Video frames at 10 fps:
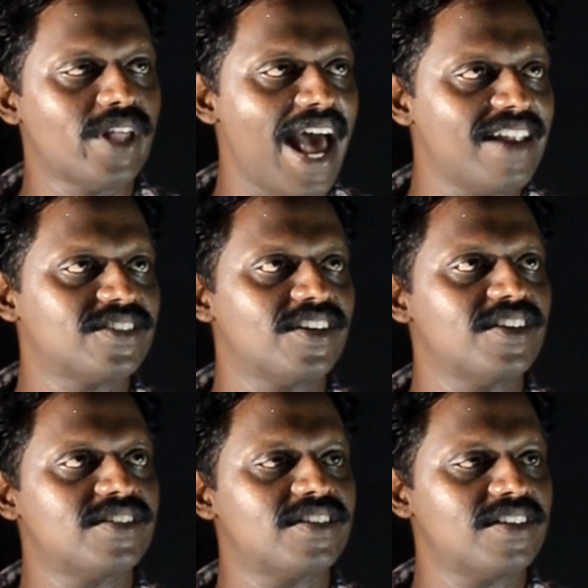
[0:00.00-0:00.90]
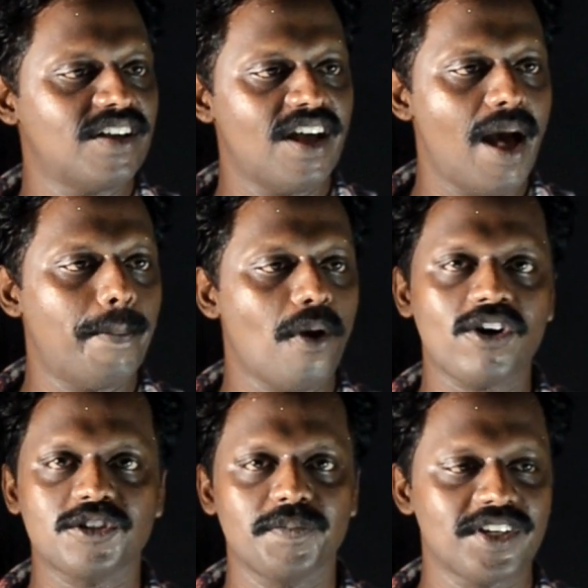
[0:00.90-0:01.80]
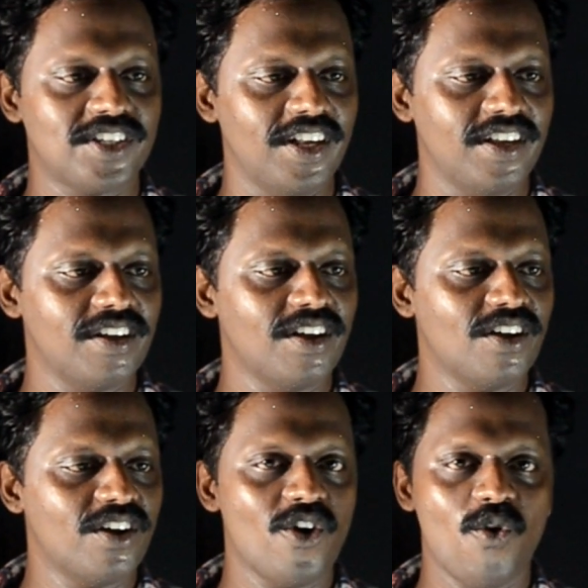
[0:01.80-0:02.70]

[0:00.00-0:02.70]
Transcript: So the answer is approximately